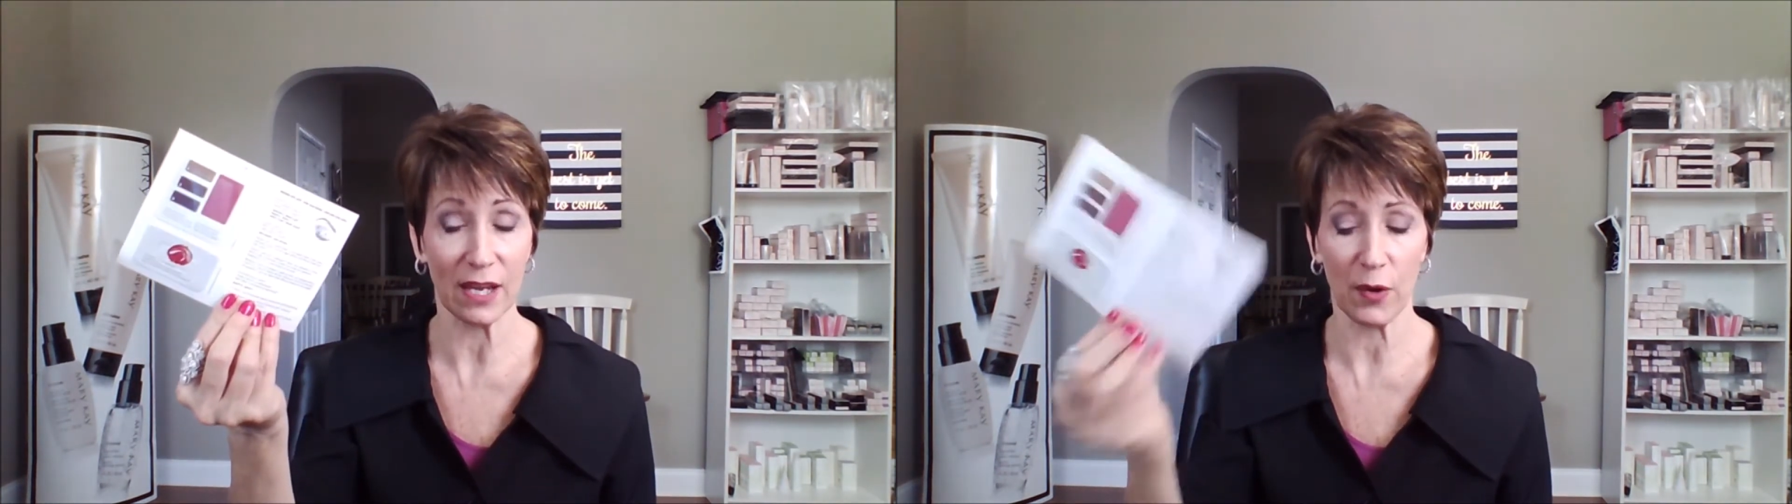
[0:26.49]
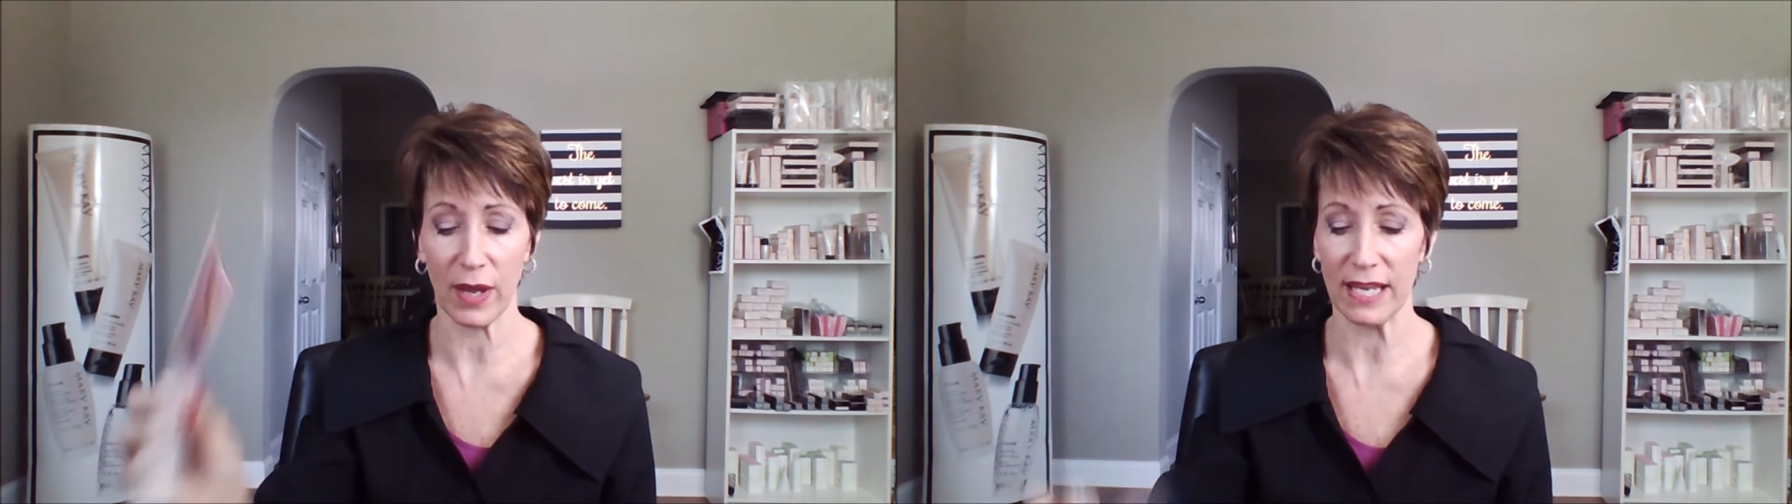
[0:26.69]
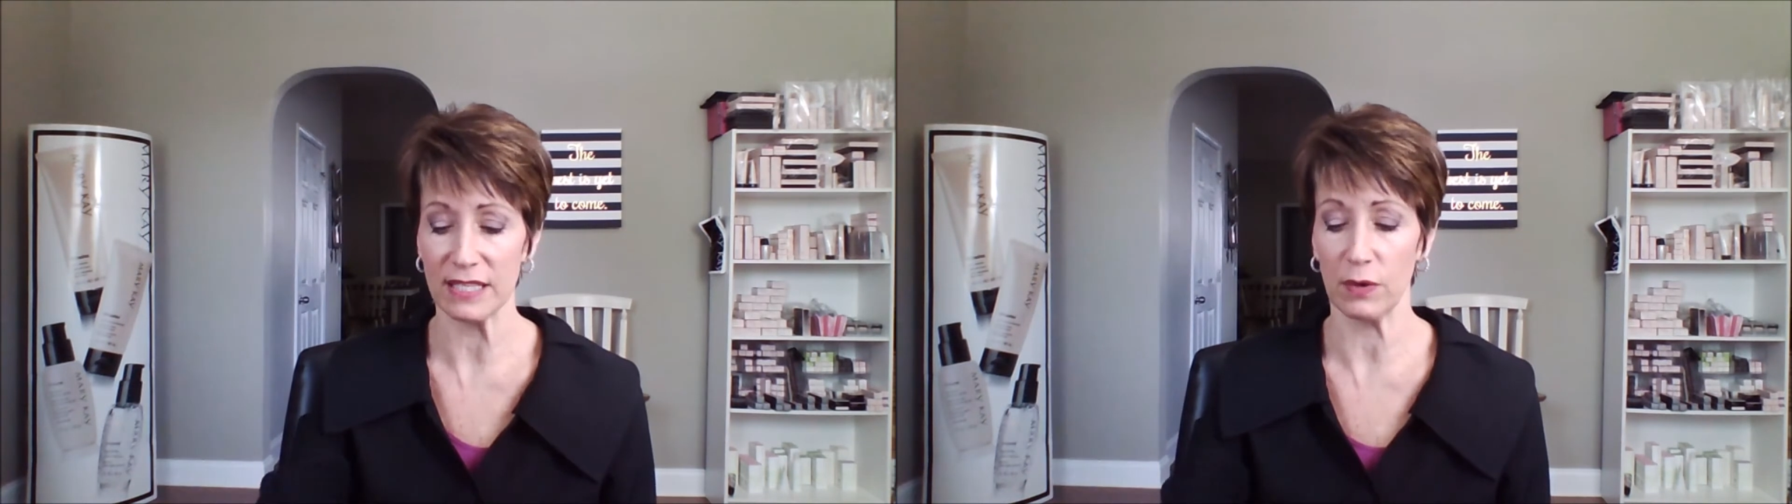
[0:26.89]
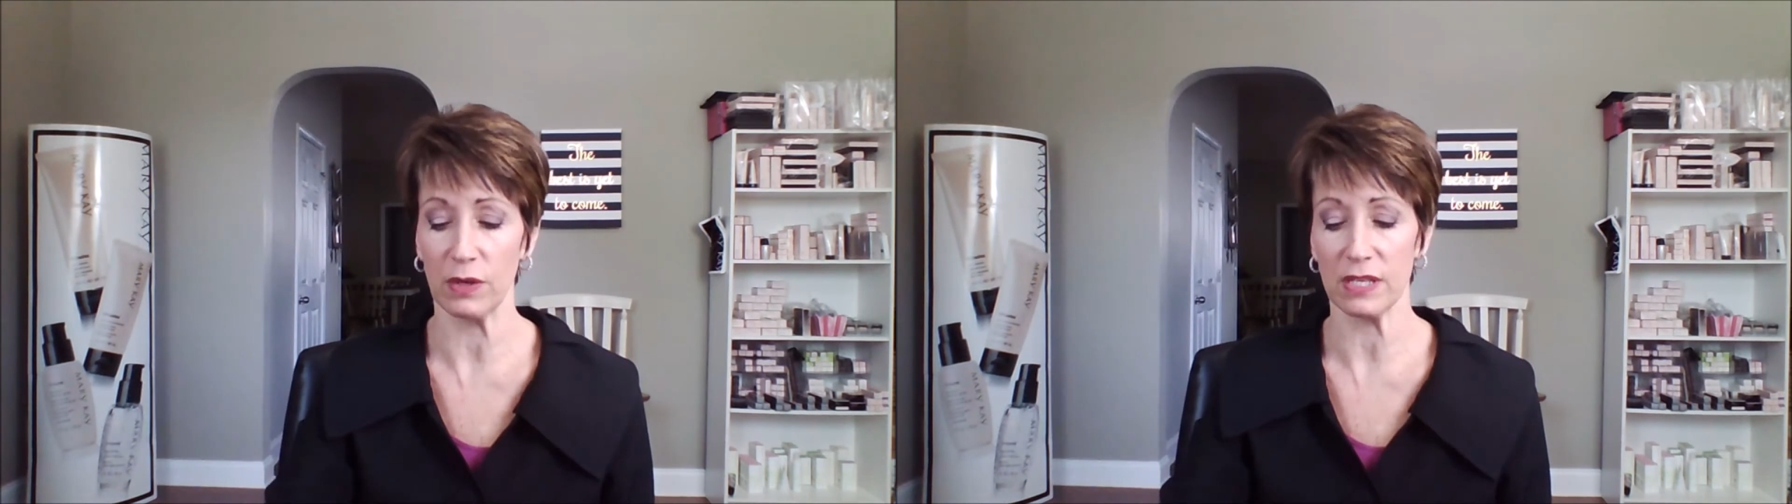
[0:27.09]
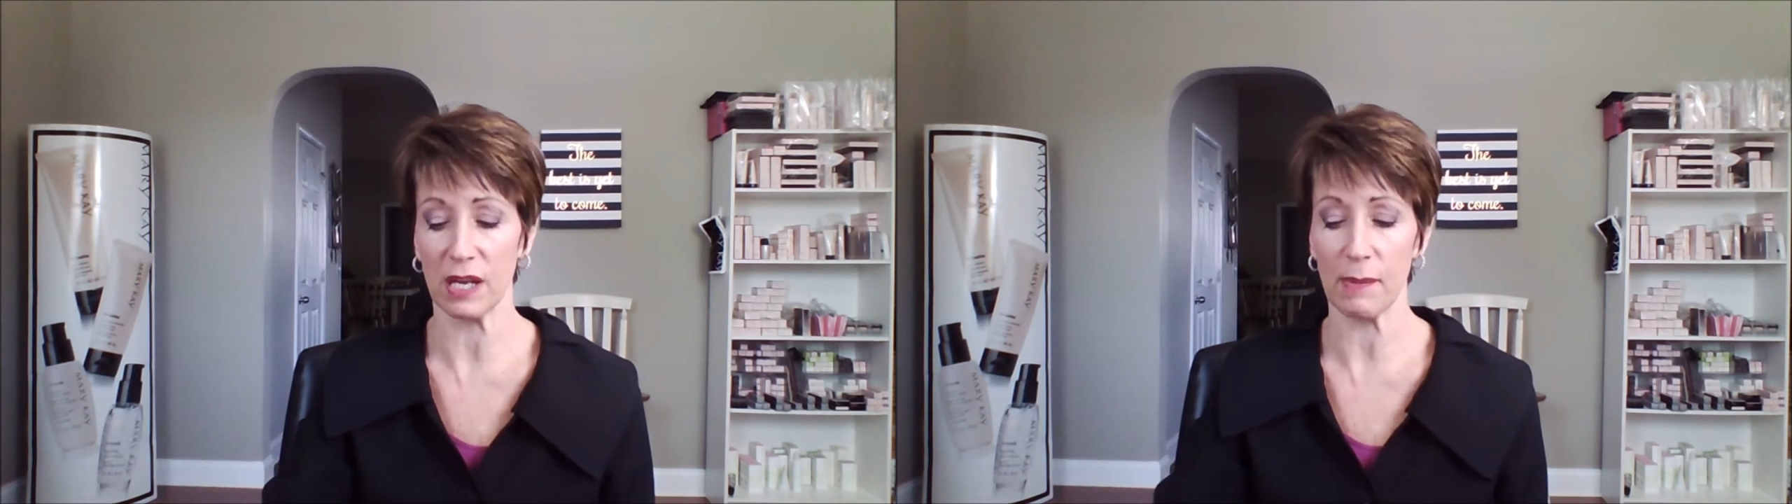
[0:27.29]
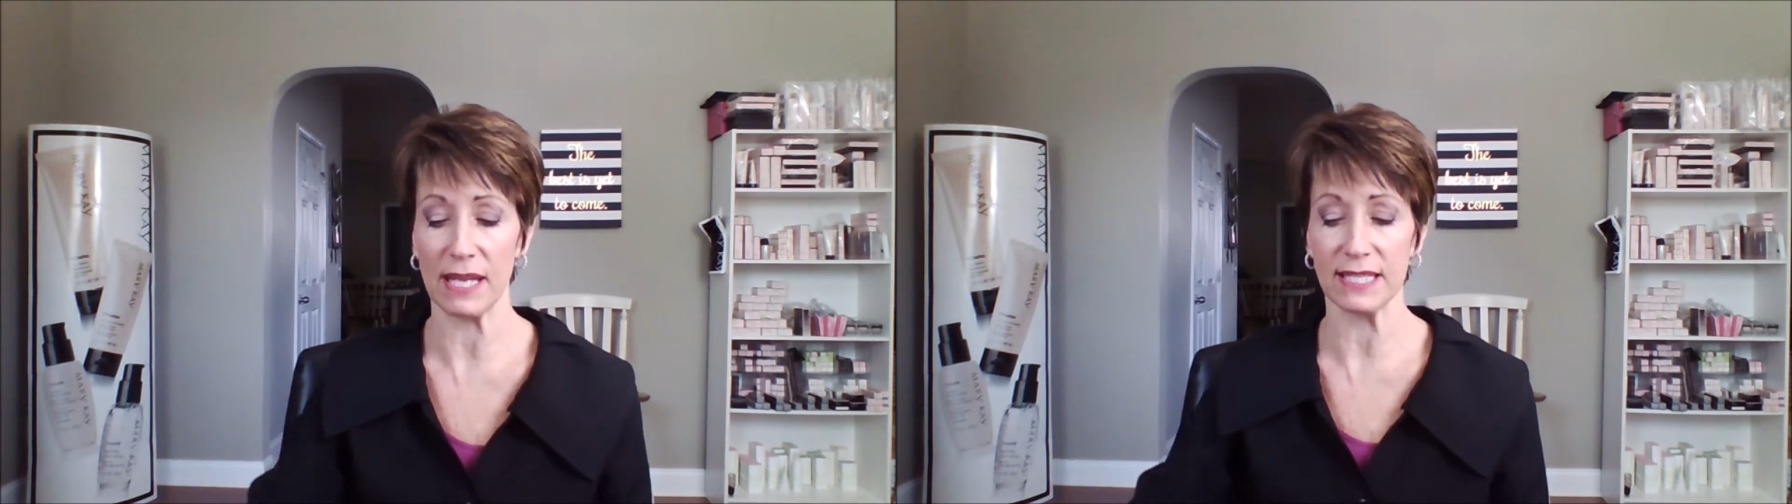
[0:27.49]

Okay, so we talk about